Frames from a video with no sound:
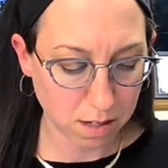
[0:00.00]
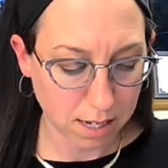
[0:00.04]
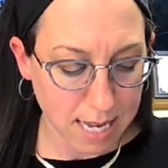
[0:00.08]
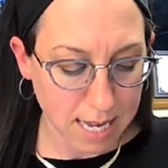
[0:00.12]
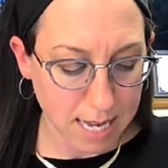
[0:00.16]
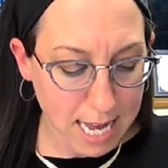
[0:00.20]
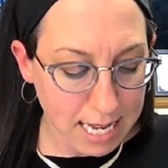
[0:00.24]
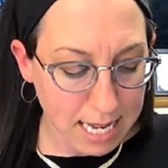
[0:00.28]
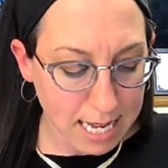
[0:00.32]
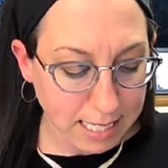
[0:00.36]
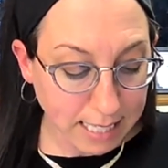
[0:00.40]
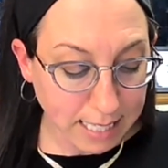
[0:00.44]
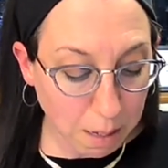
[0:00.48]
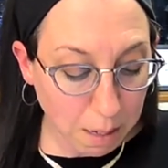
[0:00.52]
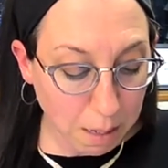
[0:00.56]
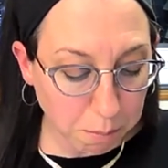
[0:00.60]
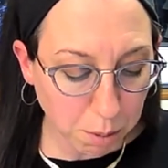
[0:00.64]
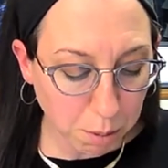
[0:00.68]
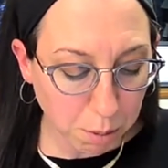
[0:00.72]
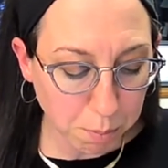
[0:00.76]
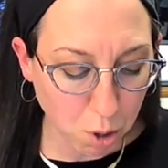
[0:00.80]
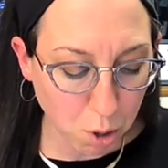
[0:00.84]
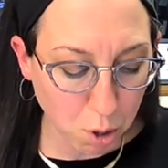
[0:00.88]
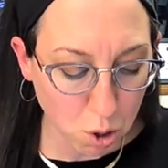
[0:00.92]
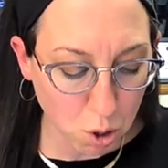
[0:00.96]
Sam
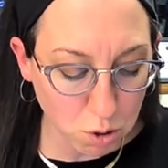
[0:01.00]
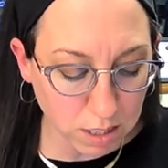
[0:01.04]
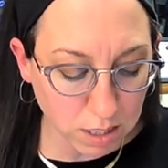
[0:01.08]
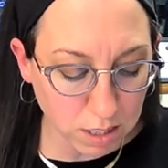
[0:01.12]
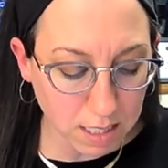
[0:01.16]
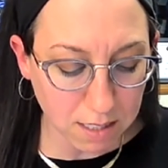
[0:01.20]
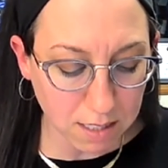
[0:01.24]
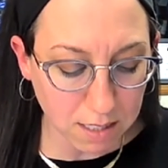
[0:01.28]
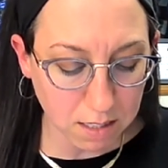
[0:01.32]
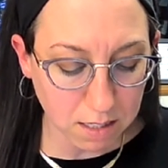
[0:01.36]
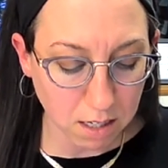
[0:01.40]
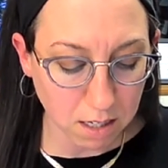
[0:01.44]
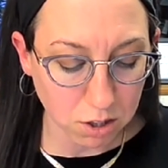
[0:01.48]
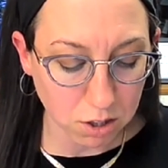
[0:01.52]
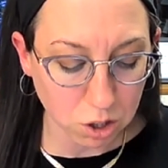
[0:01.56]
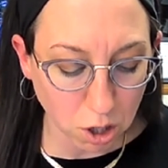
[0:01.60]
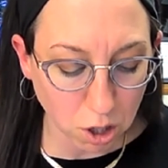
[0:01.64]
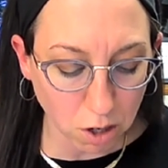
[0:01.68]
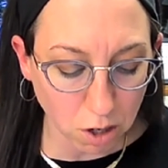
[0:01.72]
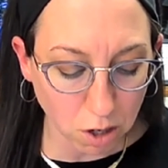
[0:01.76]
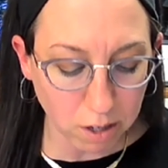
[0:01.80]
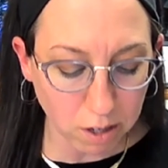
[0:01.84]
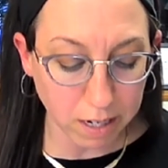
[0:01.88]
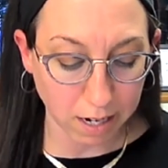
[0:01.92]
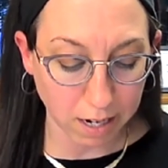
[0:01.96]
proposes an
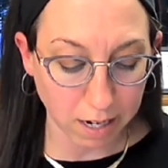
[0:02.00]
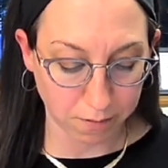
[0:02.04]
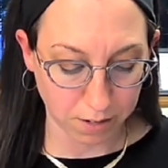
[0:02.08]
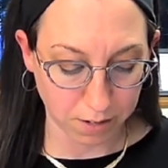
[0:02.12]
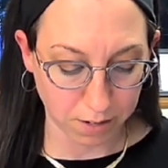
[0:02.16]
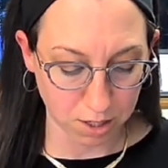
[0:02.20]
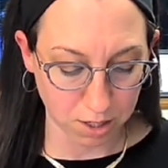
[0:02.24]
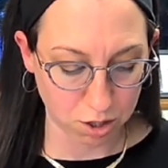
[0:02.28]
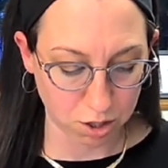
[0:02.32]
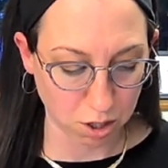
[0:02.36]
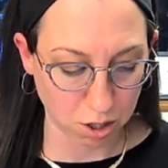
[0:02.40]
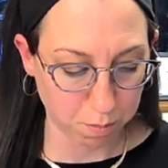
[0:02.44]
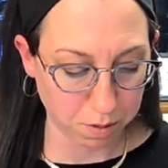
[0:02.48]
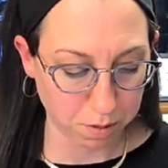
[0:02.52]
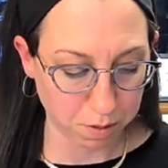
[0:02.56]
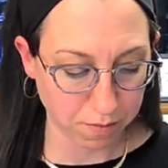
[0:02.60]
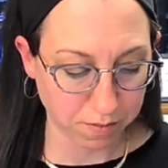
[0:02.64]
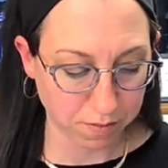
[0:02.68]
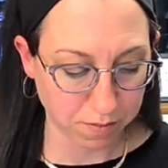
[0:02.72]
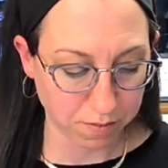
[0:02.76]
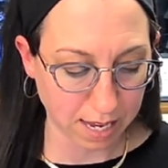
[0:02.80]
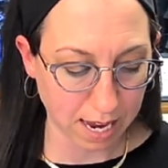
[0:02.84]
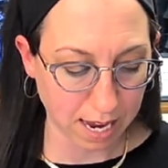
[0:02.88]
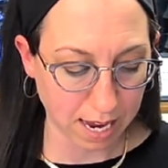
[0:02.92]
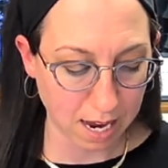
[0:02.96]
alternative interpretive
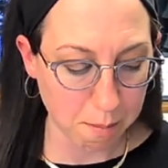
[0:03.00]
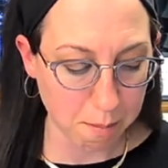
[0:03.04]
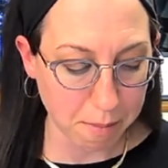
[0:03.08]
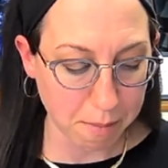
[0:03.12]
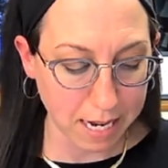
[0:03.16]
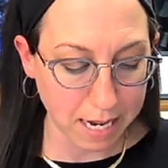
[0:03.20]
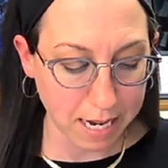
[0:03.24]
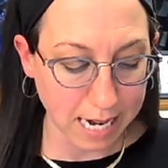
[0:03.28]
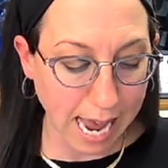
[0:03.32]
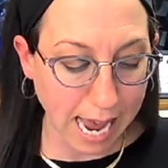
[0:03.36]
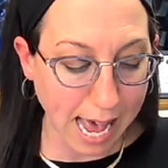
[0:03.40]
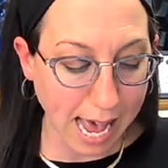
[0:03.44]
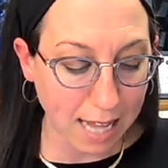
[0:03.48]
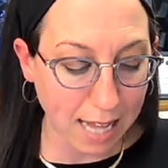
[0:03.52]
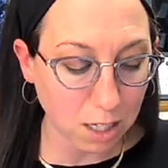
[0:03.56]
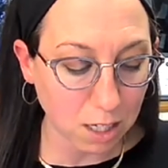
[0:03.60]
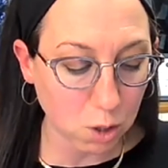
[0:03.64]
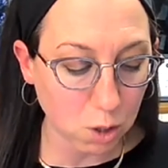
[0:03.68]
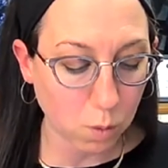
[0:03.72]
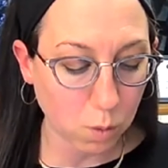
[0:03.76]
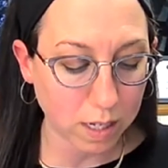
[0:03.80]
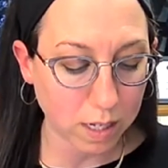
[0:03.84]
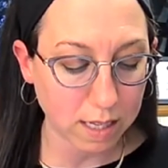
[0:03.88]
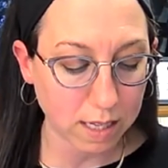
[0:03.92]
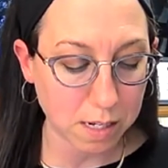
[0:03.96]
game and
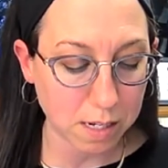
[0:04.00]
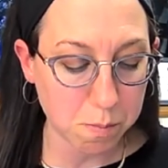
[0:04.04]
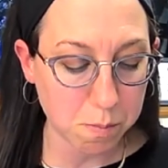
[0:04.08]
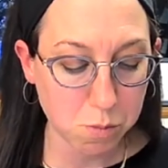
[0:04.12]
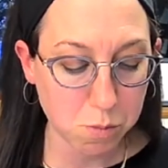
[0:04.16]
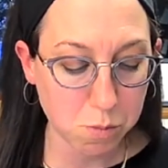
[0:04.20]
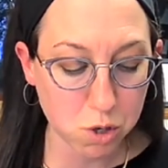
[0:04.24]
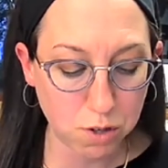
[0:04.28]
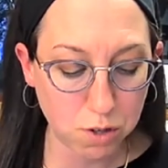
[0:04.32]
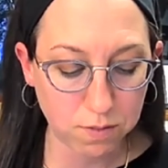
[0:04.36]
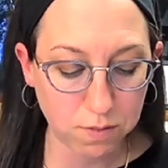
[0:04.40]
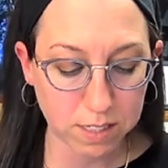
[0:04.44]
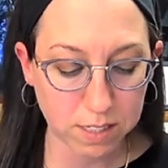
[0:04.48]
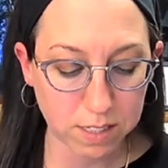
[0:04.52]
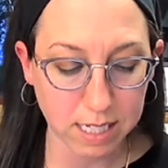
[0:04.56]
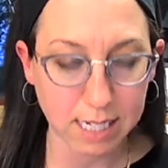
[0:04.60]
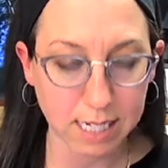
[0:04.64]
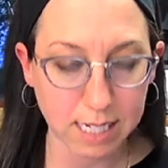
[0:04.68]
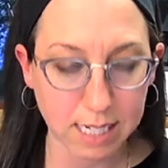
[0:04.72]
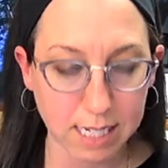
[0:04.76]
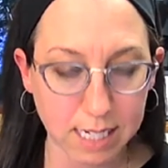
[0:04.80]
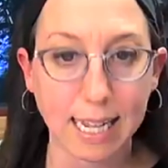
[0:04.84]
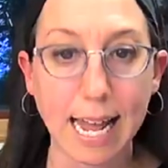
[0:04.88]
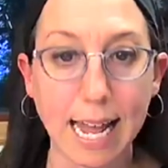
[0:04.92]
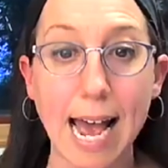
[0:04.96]
eloquently moves the
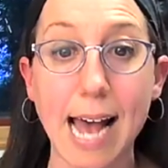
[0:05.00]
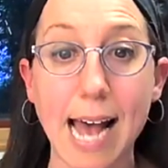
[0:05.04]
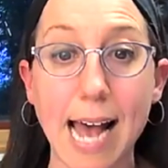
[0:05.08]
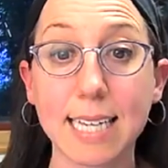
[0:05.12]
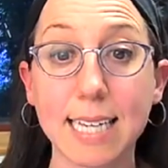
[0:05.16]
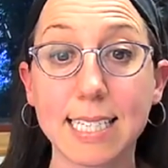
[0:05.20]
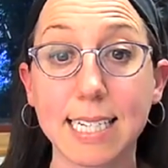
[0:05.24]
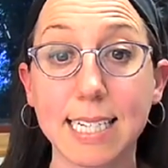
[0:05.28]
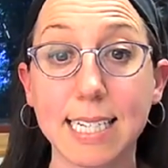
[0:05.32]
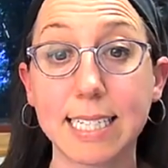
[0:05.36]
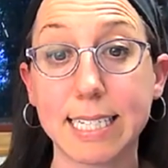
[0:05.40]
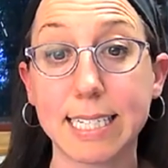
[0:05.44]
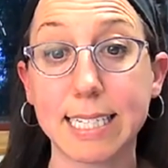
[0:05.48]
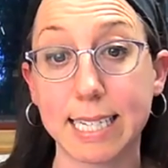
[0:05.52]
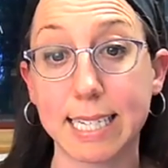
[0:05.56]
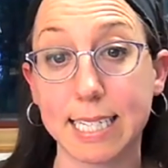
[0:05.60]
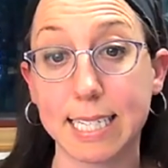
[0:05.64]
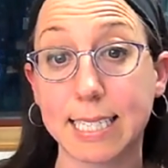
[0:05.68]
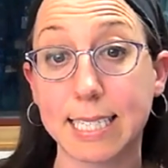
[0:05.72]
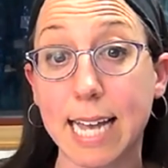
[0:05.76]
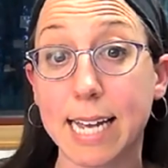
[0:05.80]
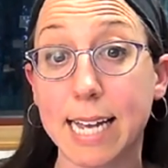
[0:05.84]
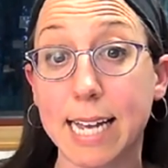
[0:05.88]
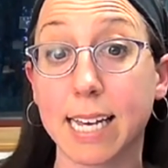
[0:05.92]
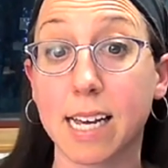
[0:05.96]
class into the
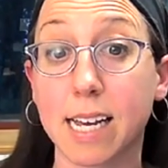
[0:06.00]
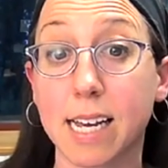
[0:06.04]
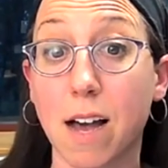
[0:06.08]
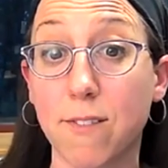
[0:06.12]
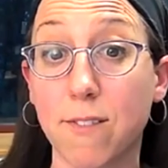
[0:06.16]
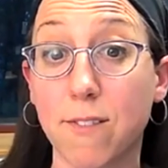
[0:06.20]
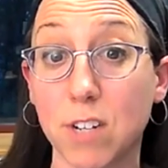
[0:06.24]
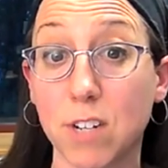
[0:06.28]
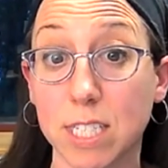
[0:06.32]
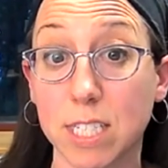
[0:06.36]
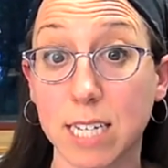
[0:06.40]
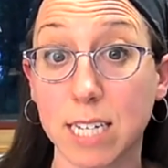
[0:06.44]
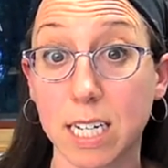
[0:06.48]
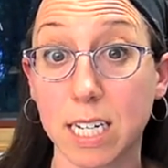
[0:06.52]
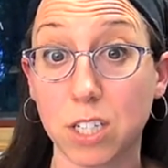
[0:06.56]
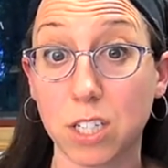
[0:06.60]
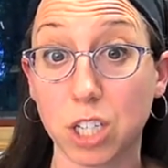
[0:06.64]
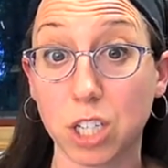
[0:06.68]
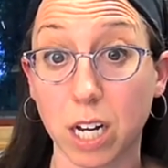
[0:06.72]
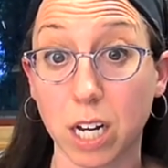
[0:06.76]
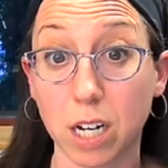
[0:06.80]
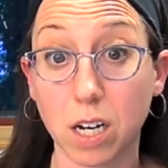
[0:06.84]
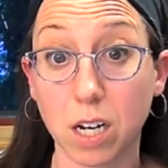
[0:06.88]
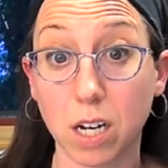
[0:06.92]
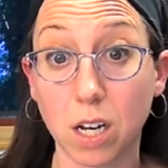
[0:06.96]
second conversation.
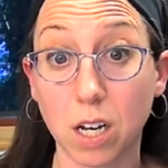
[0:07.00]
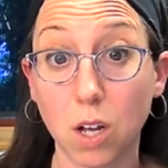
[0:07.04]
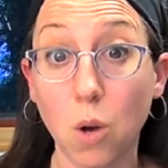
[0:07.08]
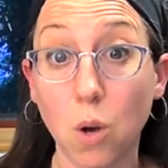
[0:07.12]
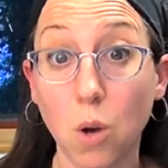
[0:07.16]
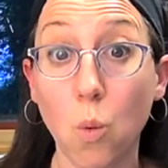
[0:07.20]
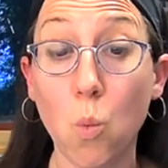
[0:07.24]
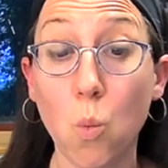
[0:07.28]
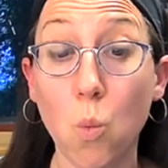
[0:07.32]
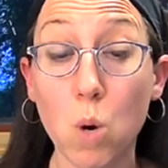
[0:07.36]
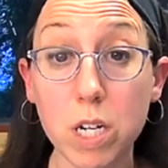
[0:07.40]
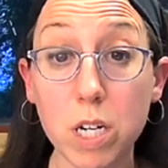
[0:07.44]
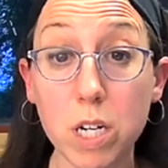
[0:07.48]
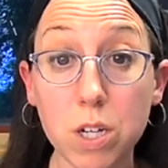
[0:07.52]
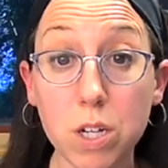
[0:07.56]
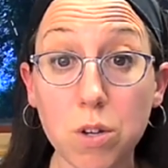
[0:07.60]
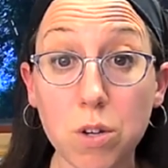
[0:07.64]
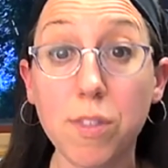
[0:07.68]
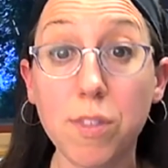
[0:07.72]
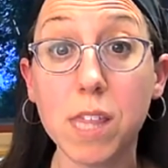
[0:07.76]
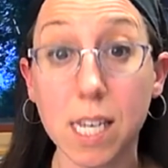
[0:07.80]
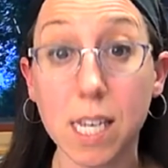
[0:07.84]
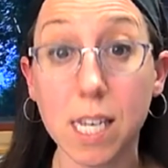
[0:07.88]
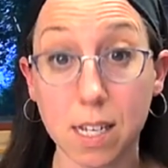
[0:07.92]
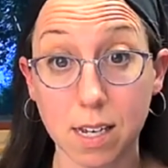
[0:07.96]
What do you
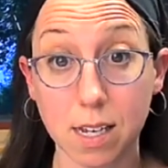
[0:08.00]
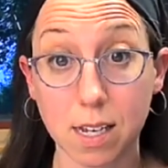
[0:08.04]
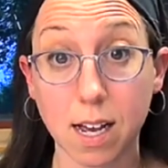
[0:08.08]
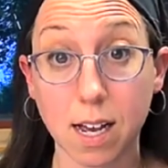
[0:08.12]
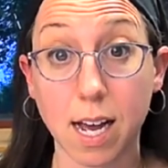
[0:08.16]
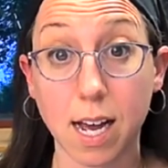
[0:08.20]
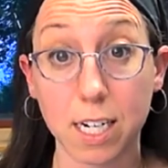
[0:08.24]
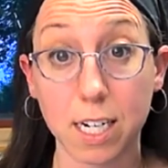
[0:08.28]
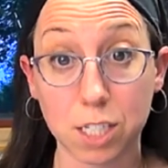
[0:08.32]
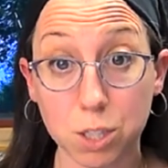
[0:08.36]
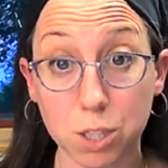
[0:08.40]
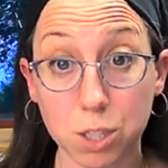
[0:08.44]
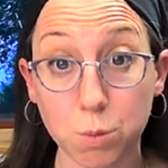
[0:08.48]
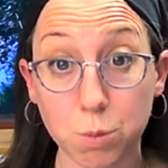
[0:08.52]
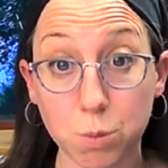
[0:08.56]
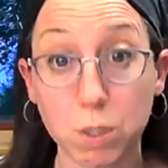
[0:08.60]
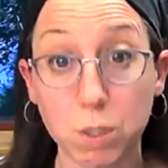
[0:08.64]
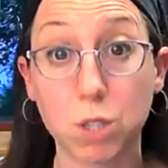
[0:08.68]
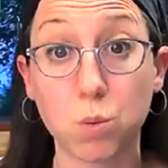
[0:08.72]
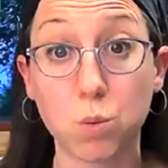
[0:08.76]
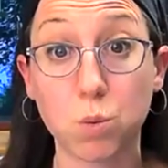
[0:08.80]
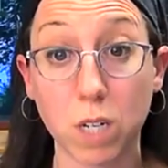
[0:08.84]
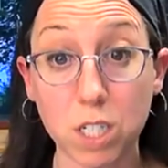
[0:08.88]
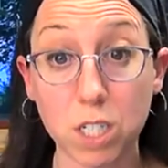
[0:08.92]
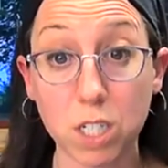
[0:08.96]
think, guys? Should we
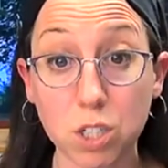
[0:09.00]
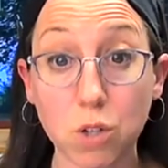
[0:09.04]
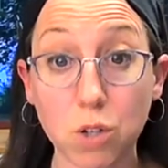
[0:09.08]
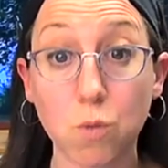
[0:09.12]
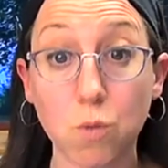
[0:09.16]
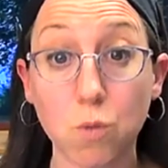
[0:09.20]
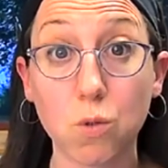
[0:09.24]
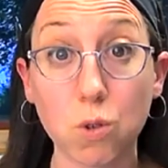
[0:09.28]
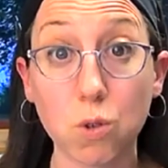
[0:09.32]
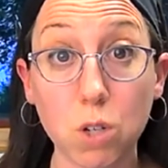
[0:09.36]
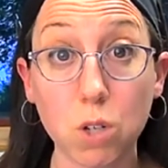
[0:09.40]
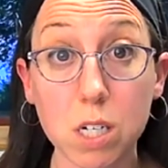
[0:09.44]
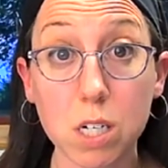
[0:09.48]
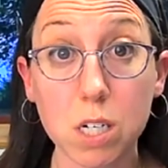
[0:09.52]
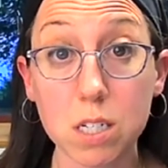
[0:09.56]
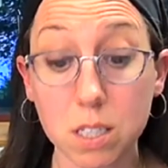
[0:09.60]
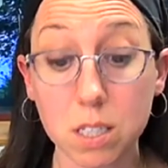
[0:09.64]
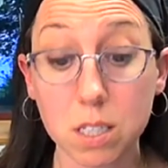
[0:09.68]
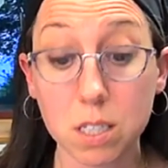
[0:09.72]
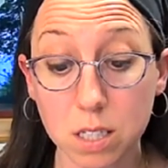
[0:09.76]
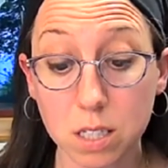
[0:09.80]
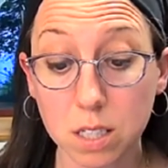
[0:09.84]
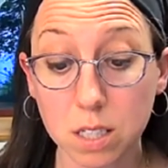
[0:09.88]
switch the rules?